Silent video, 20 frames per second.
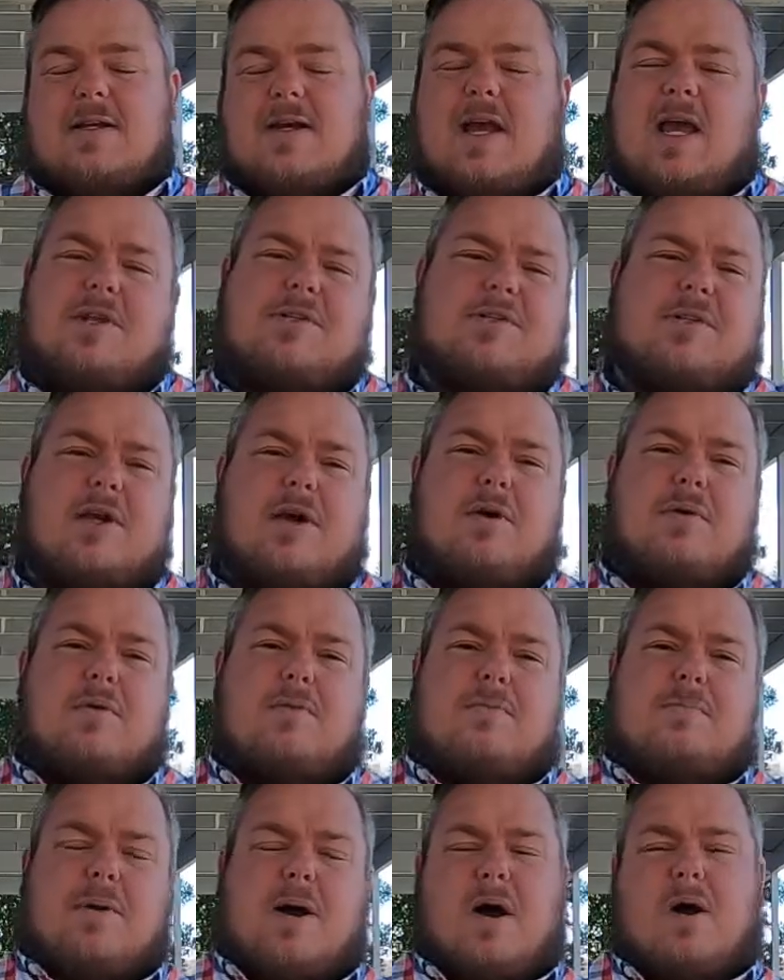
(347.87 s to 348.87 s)
And
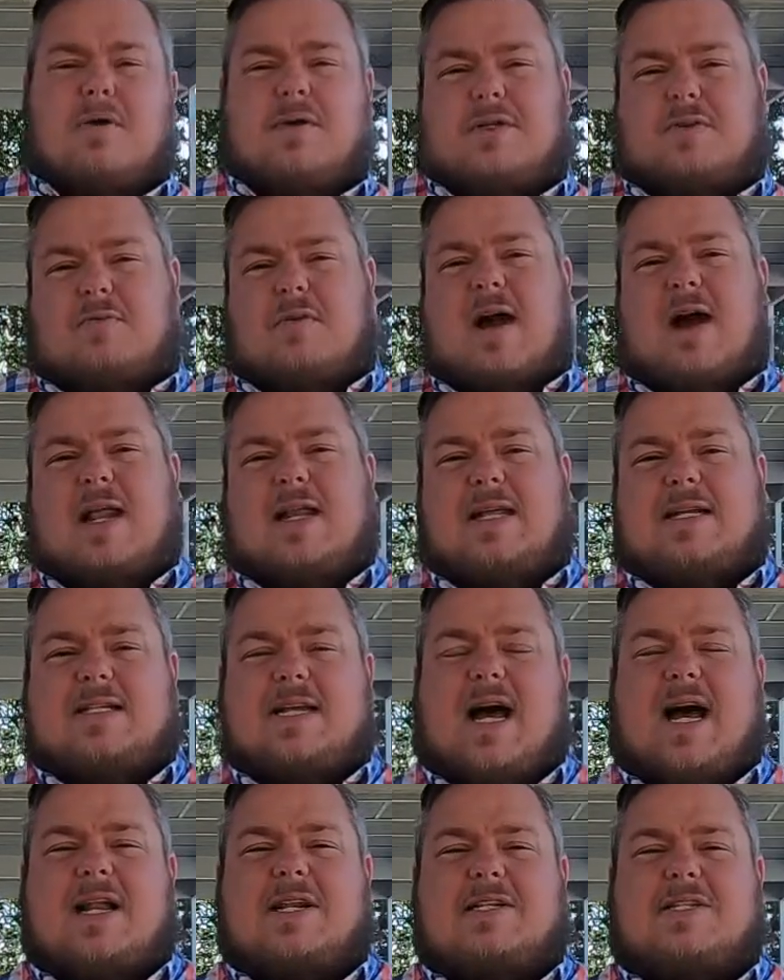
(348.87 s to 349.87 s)
so Paul is writing
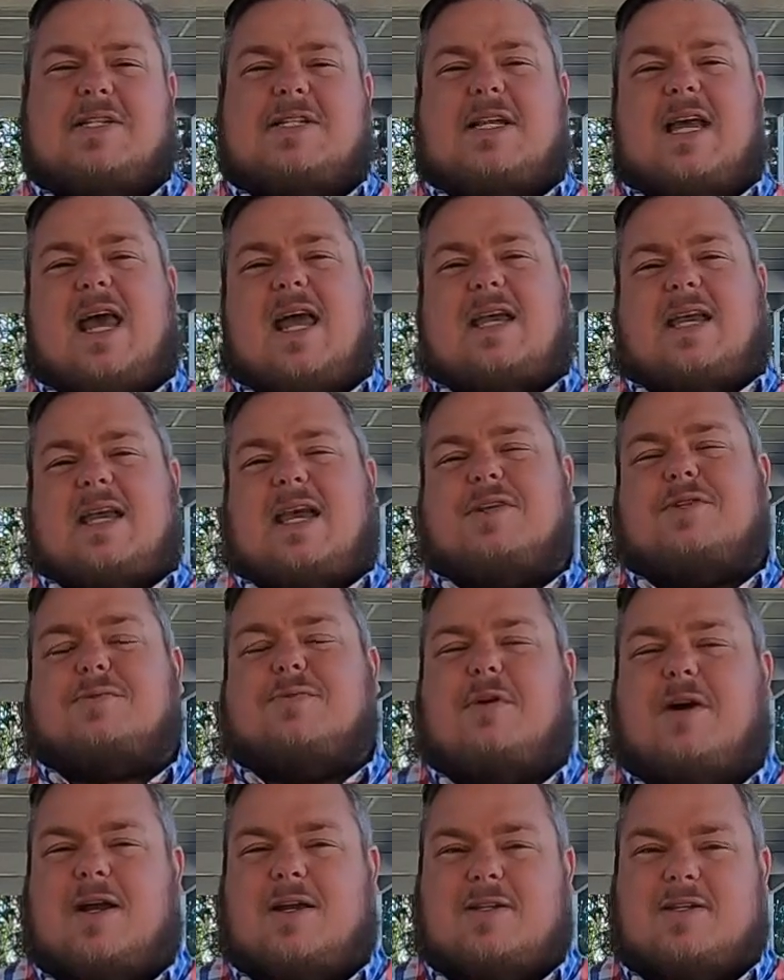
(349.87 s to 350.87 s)
Titus to say, hey, guess
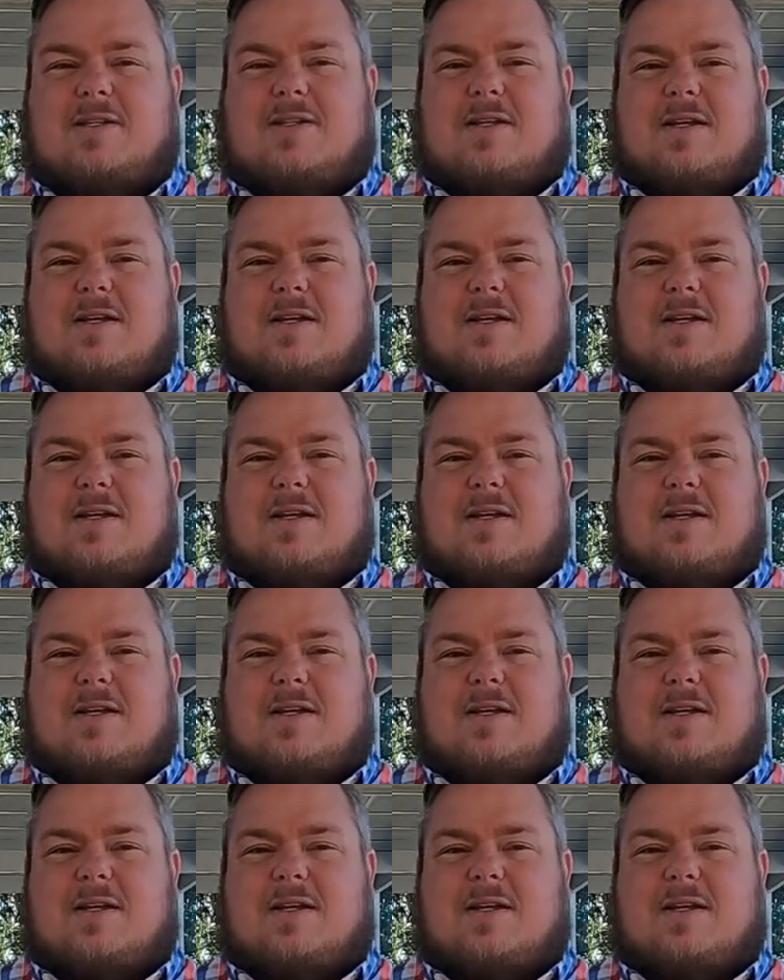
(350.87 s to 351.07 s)
what?